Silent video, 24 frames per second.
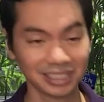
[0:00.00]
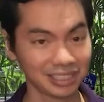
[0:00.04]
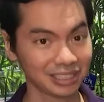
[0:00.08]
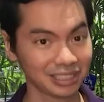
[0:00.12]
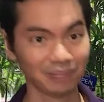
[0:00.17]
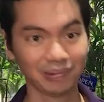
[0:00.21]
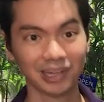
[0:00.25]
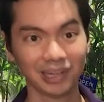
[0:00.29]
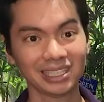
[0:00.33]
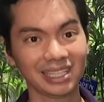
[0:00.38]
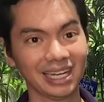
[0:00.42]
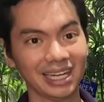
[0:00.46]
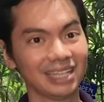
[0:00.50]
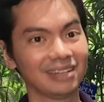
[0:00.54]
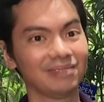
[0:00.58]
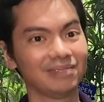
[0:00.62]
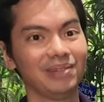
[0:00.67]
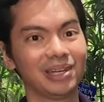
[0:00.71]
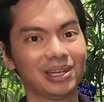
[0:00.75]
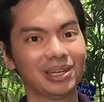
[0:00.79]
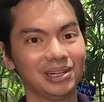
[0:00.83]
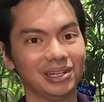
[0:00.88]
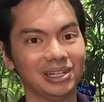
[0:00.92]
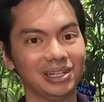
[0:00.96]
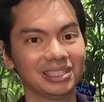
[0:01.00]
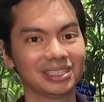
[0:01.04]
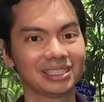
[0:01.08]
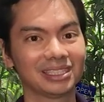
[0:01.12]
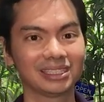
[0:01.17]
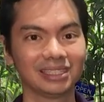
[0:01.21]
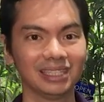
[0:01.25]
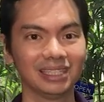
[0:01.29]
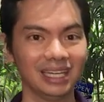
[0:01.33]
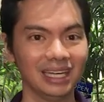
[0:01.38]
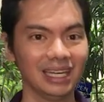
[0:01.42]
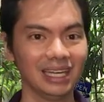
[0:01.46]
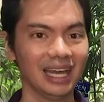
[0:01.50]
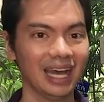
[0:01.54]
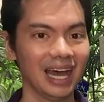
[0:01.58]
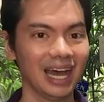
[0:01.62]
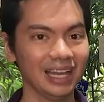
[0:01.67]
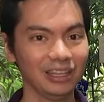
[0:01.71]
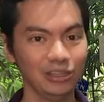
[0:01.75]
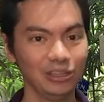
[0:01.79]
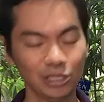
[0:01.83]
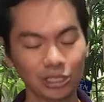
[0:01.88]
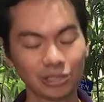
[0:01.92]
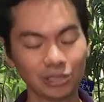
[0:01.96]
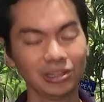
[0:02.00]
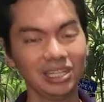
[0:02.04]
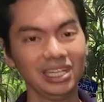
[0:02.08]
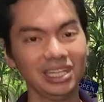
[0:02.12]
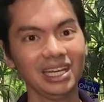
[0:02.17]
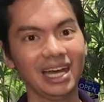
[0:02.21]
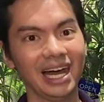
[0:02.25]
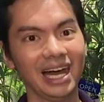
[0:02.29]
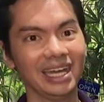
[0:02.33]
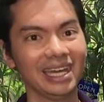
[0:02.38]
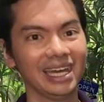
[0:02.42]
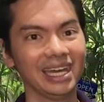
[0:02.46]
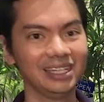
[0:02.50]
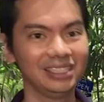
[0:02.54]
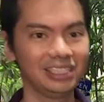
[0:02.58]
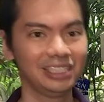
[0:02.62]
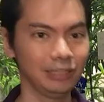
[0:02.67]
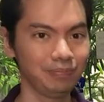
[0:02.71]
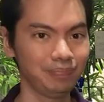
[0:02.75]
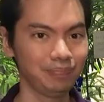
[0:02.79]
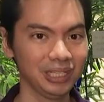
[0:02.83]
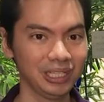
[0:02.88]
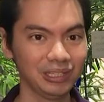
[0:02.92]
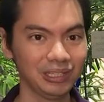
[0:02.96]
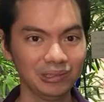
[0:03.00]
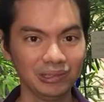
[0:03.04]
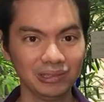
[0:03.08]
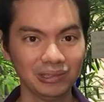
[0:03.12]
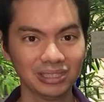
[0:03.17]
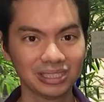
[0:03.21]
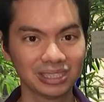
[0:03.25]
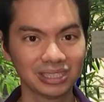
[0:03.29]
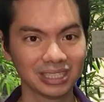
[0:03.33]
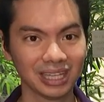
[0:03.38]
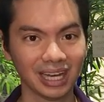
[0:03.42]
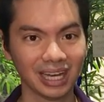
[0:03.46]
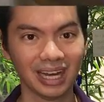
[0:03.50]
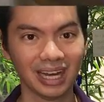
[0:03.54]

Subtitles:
is important because usually high-end GPUs